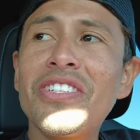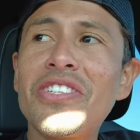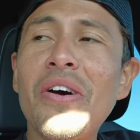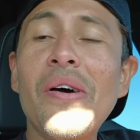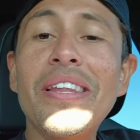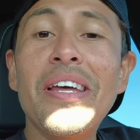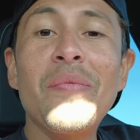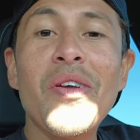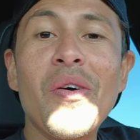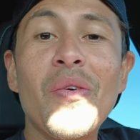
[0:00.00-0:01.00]
so I let them
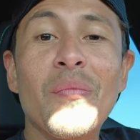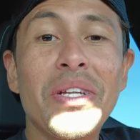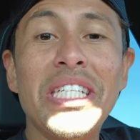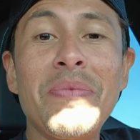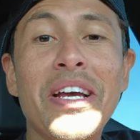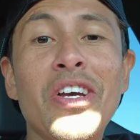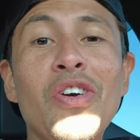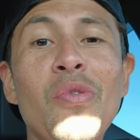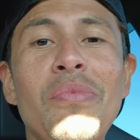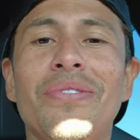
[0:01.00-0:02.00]
know, please make a
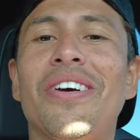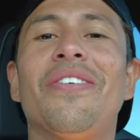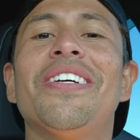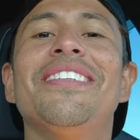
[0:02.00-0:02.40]
coupe. No.